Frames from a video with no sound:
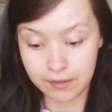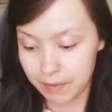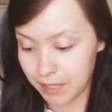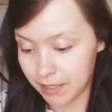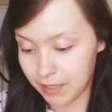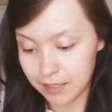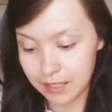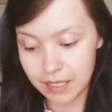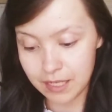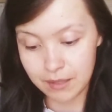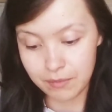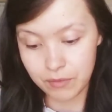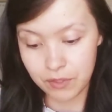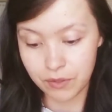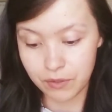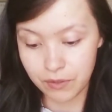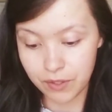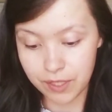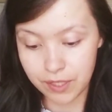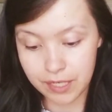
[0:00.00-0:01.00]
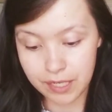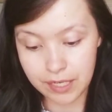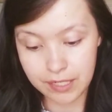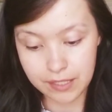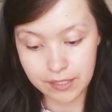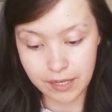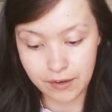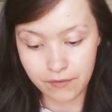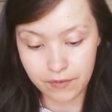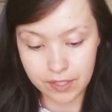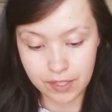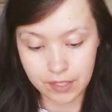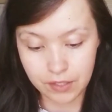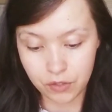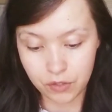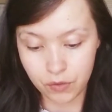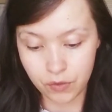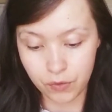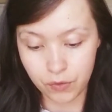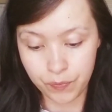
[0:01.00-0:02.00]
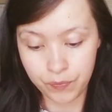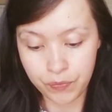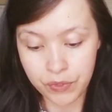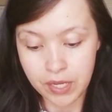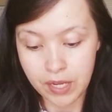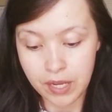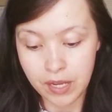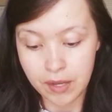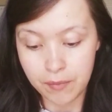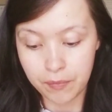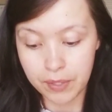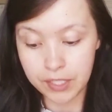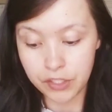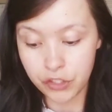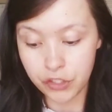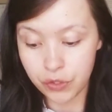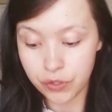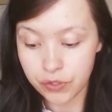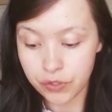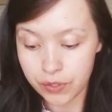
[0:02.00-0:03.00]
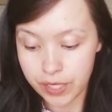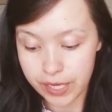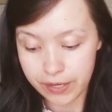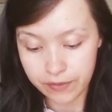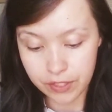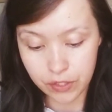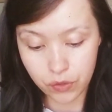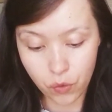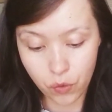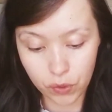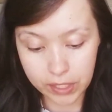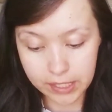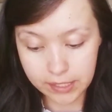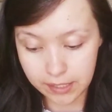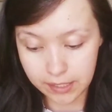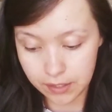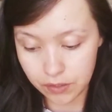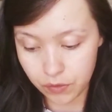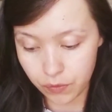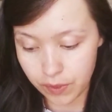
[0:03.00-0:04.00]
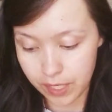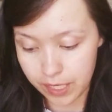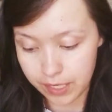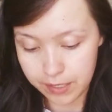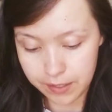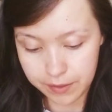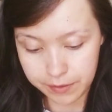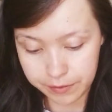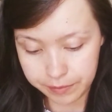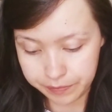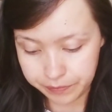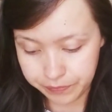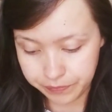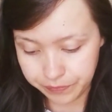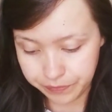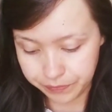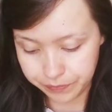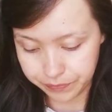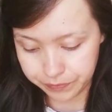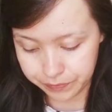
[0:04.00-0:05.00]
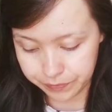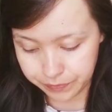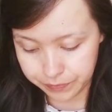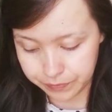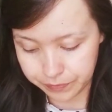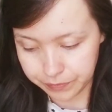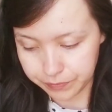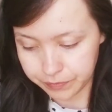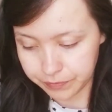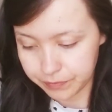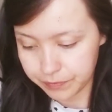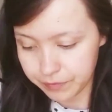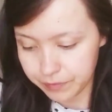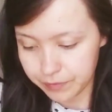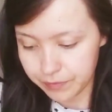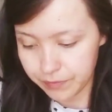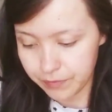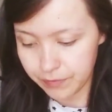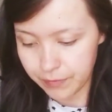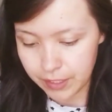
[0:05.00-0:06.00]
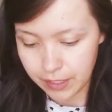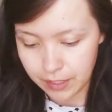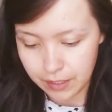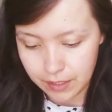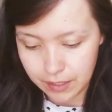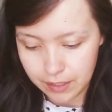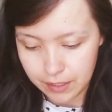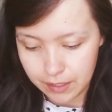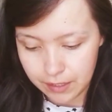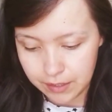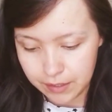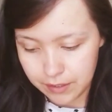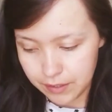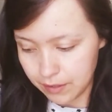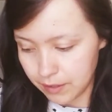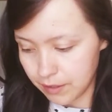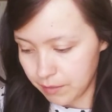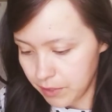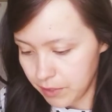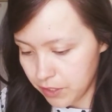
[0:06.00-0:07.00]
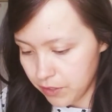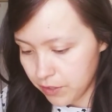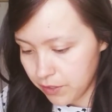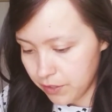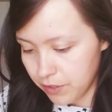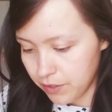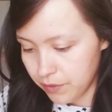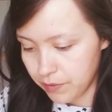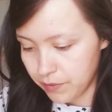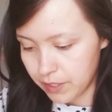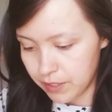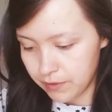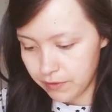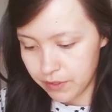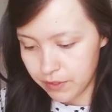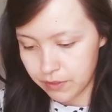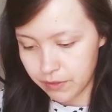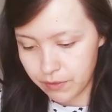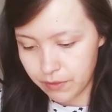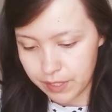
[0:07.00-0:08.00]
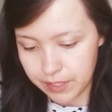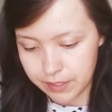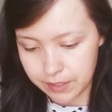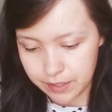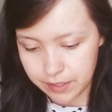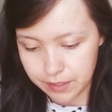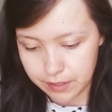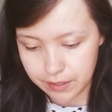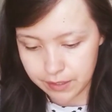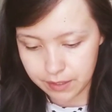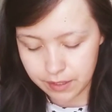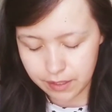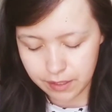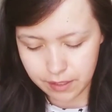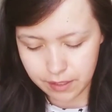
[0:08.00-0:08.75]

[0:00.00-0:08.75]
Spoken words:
By this time, you're organized. Everything's cool. But she also gave us quizzes, right? So let me show you one of those quizzes.